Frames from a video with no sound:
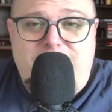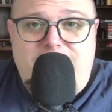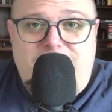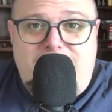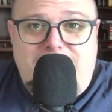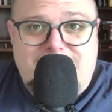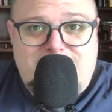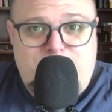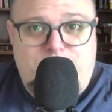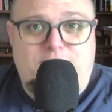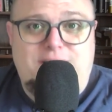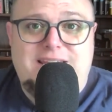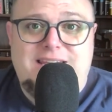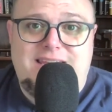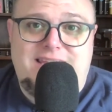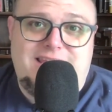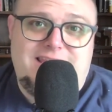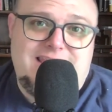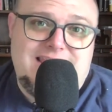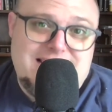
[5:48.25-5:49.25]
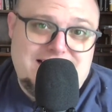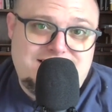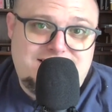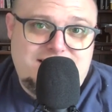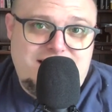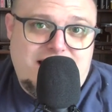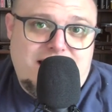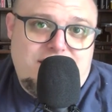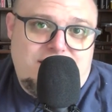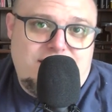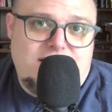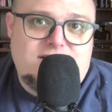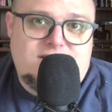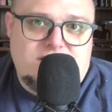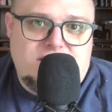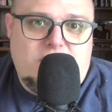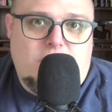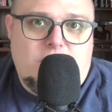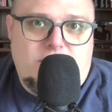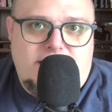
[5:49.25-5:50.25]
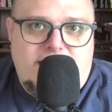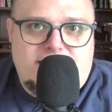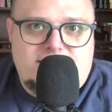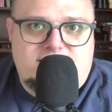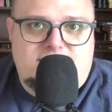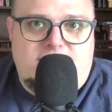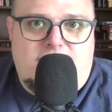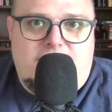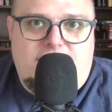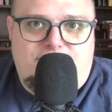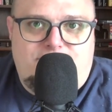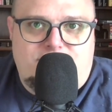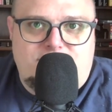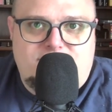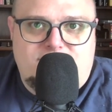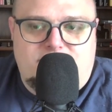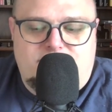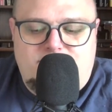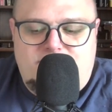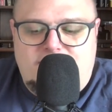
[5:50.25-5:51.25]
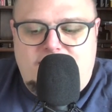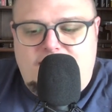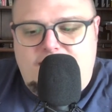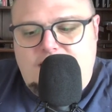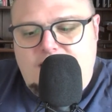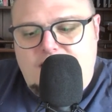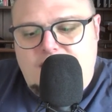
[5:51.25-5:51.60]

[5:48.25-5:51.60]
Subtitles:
It's pretty easy, I think, to go and ask God for something.